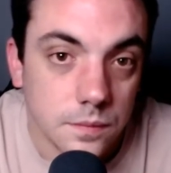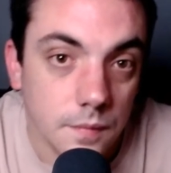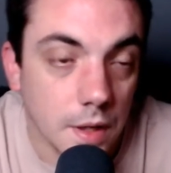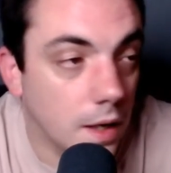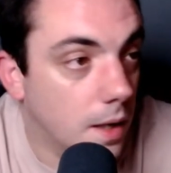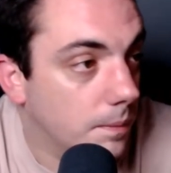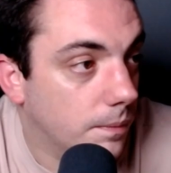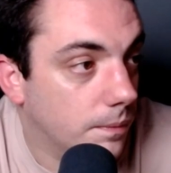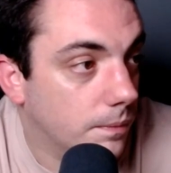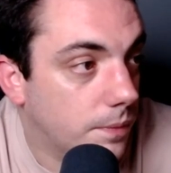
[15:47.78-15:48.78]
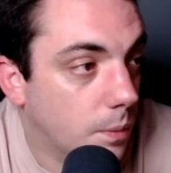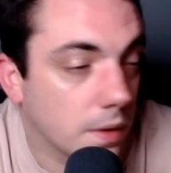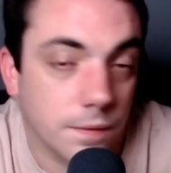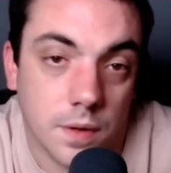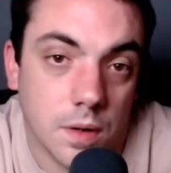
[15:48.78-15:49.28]
day. Um, but one
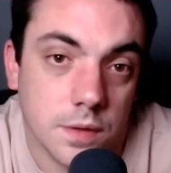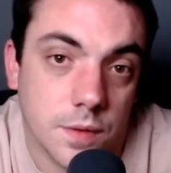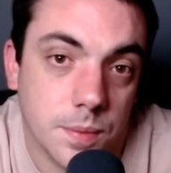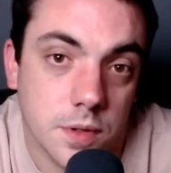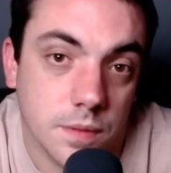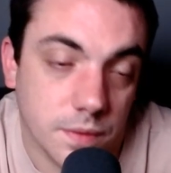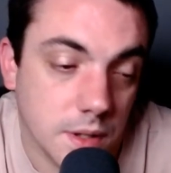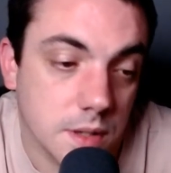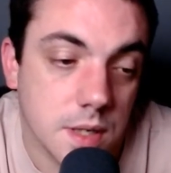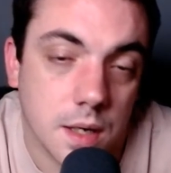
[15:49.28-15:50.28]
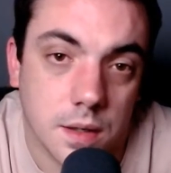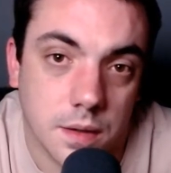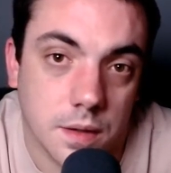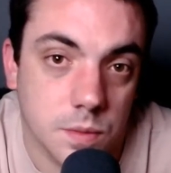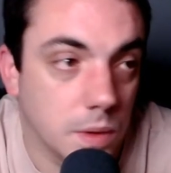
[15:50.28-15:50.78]
of the lines for the pushing for the attack
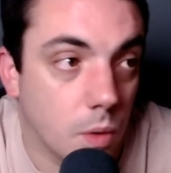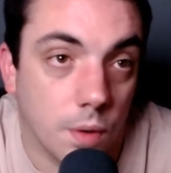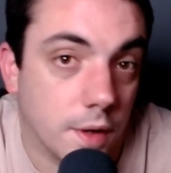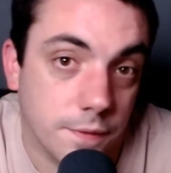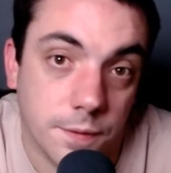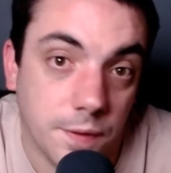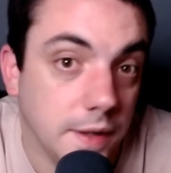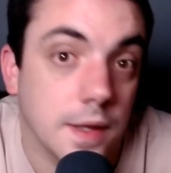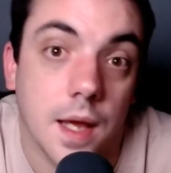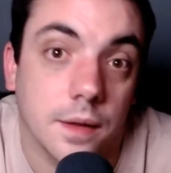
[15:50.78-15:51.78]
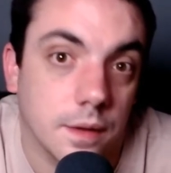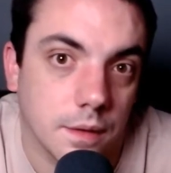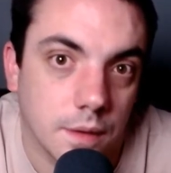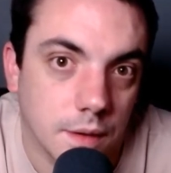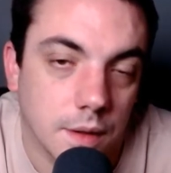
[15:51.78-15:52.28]
because we were on our feet then.
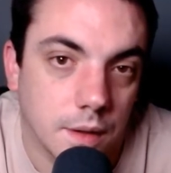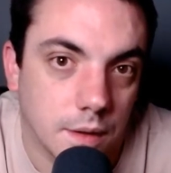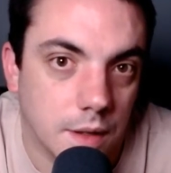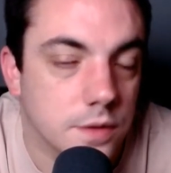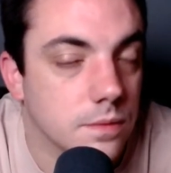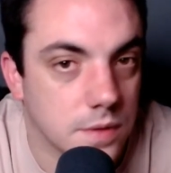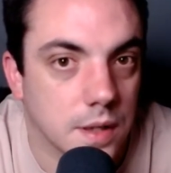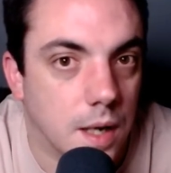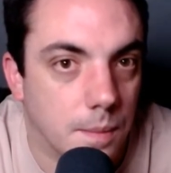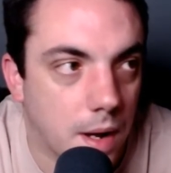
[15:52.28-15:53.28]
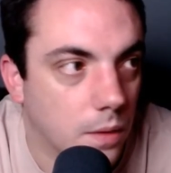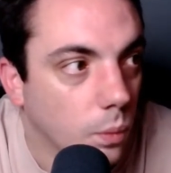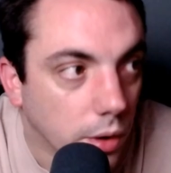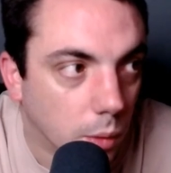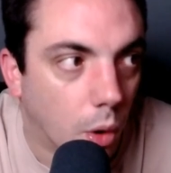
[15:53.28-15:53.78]
Like as soon as they come back,
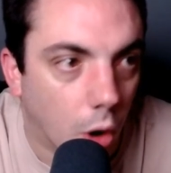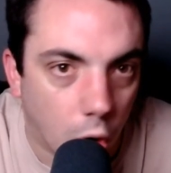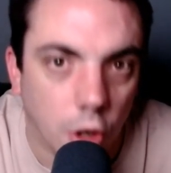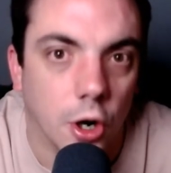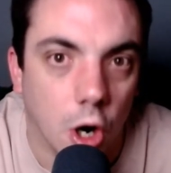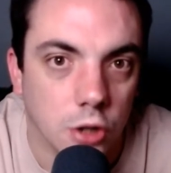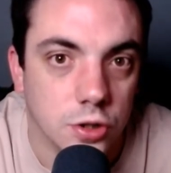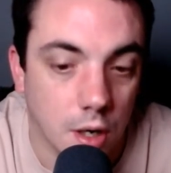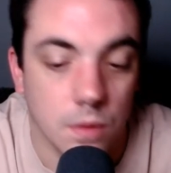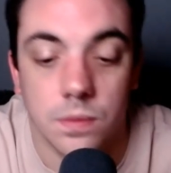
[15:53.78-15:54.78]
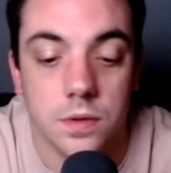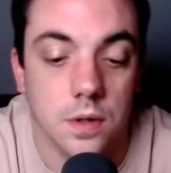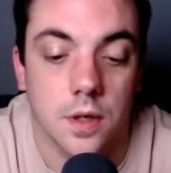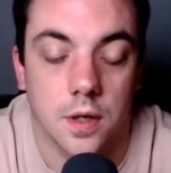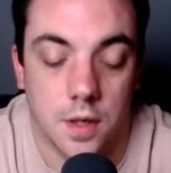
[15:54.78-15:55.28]
we were on our toes.
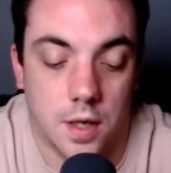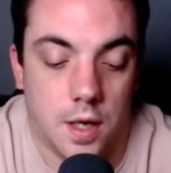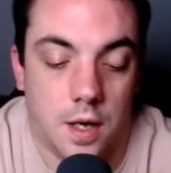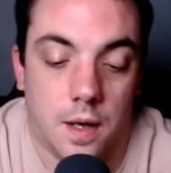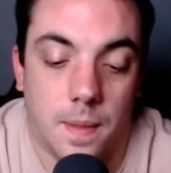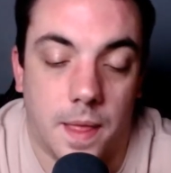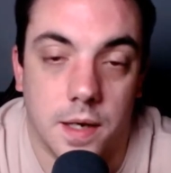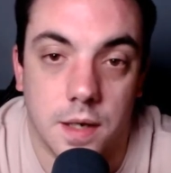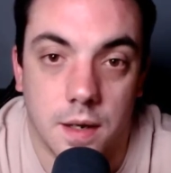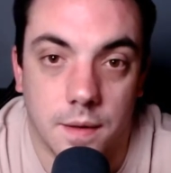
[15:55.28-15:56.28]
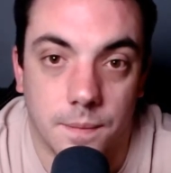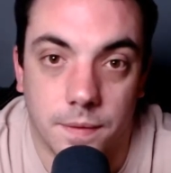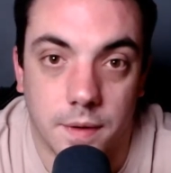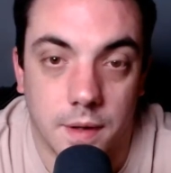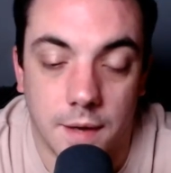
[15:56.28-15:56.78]
And yet,
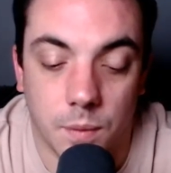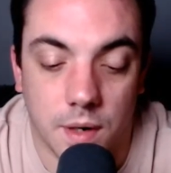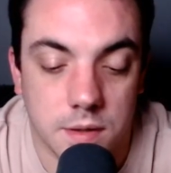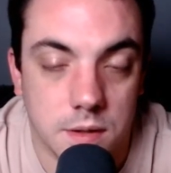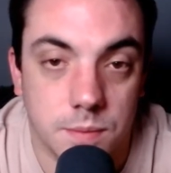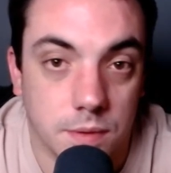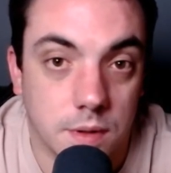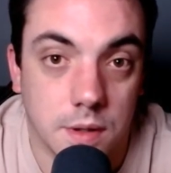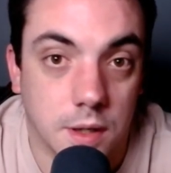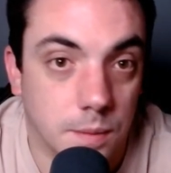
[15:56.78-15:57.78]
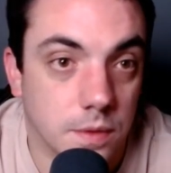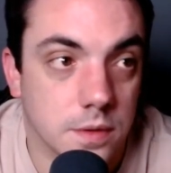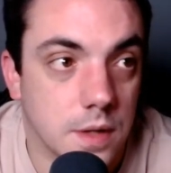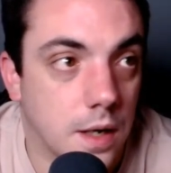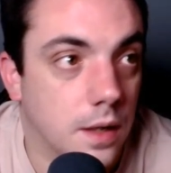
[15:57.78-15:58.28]
everyone has these predicaments
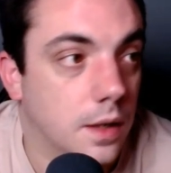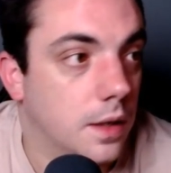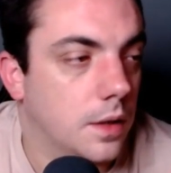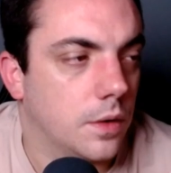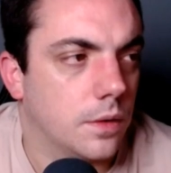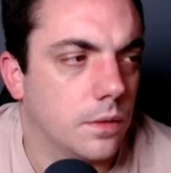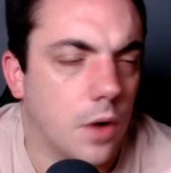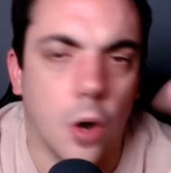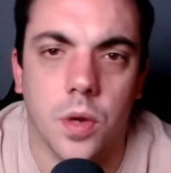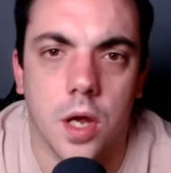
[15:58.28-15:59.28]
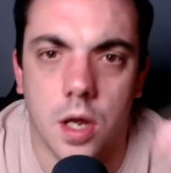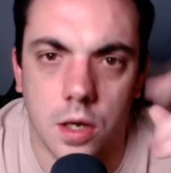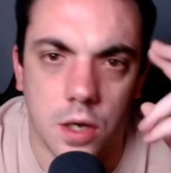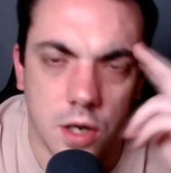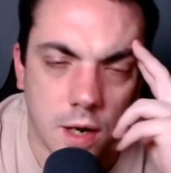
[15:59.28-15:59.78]
that, oh yeah, yeah,
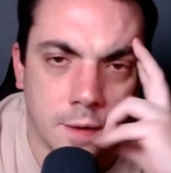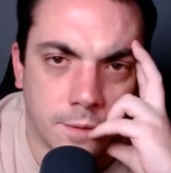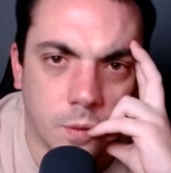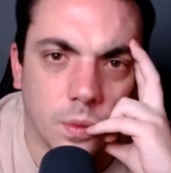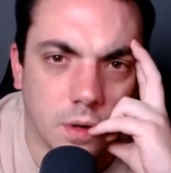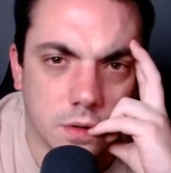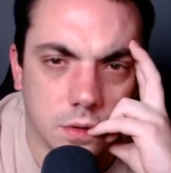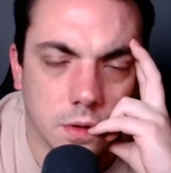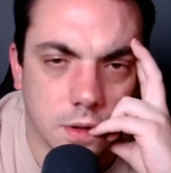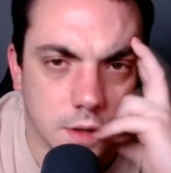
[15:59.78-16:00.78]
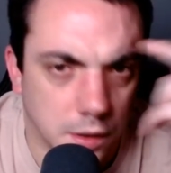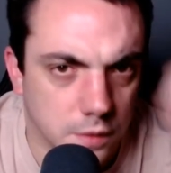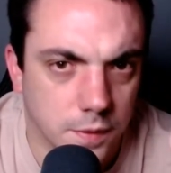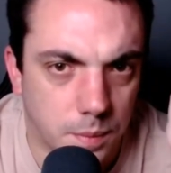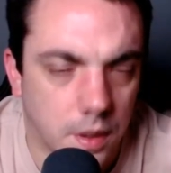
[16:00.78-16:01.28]
yeah, yeah. 49ers are good contenders
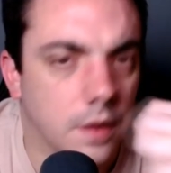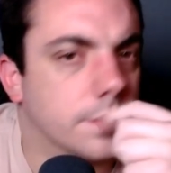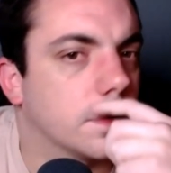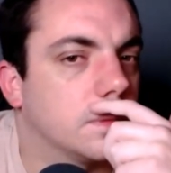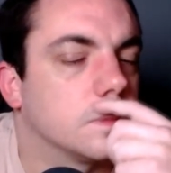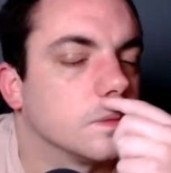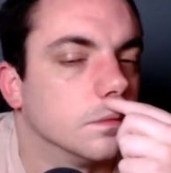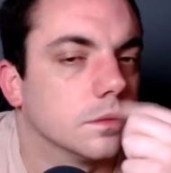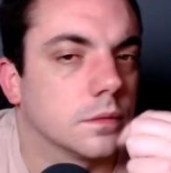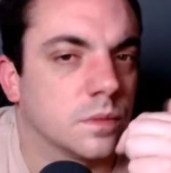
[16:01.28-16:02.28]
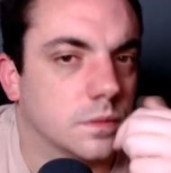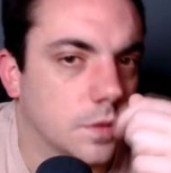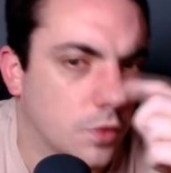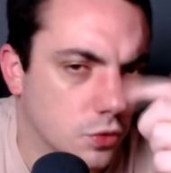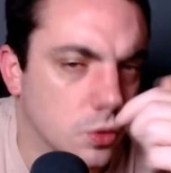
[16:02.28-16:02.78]
for the playoffs,
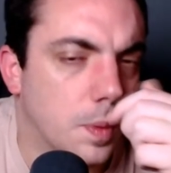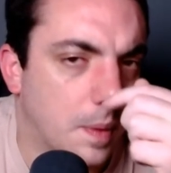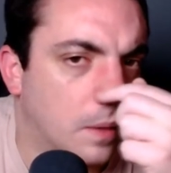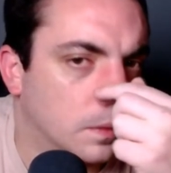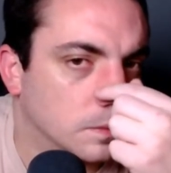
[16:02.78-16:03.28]
for the Super Bowl.